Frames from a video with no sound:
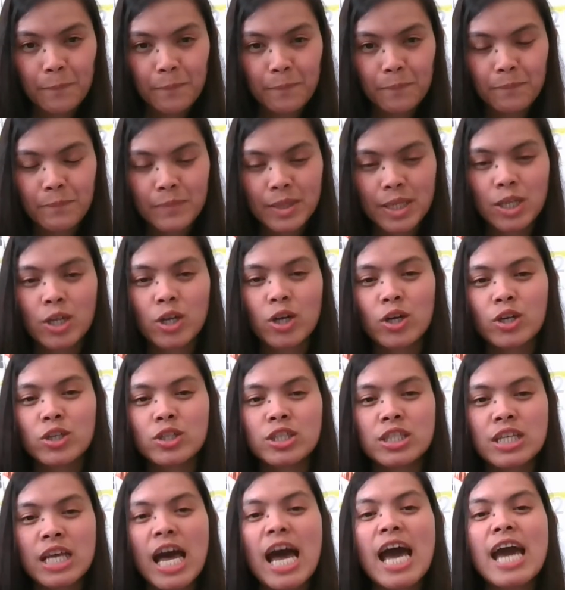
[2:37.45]
because
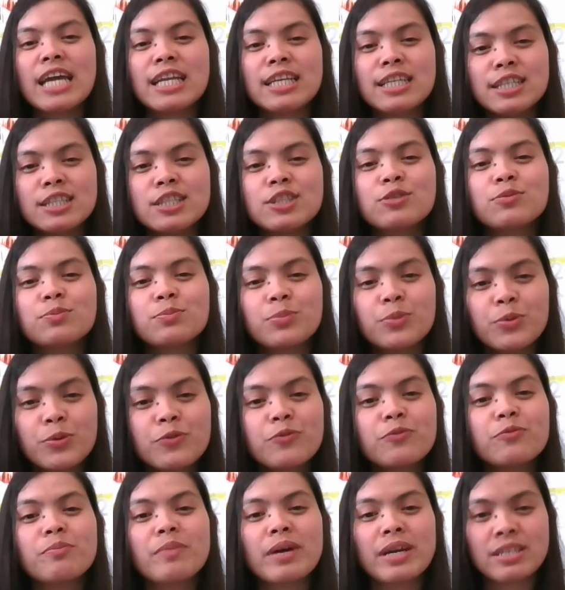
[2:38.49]
I need to prove
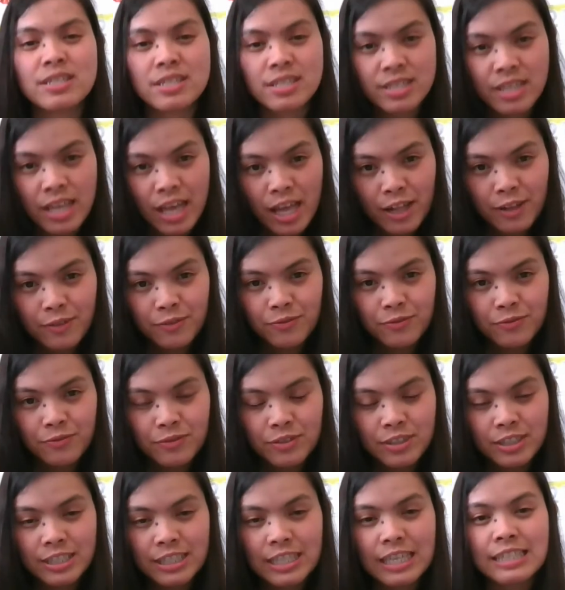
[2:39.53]
myself
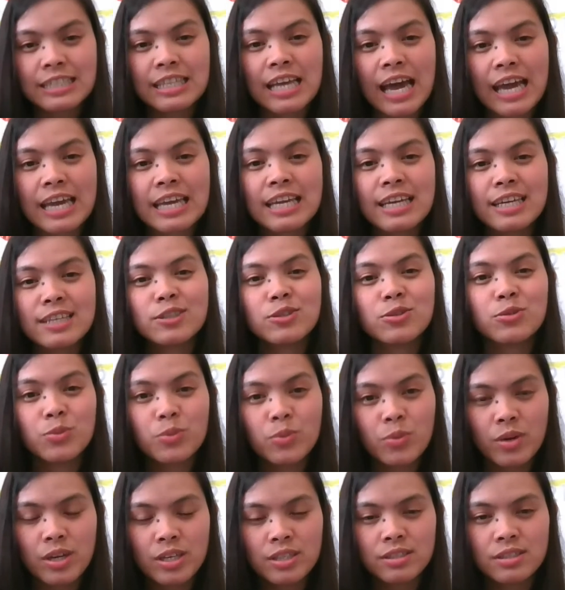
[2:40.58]
that I can do
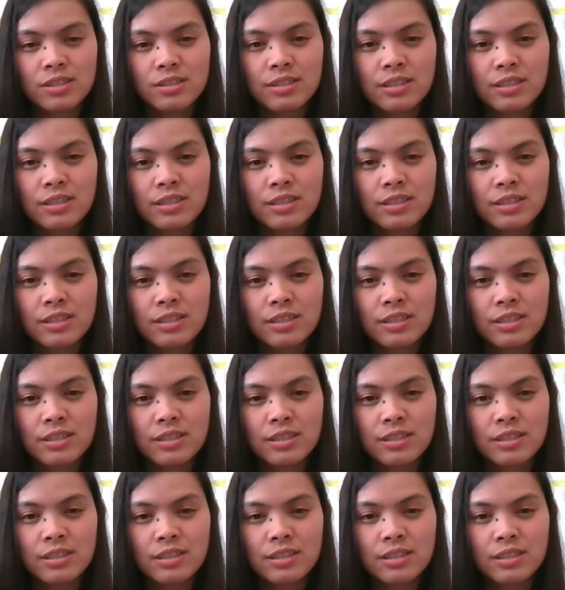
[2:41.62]
it.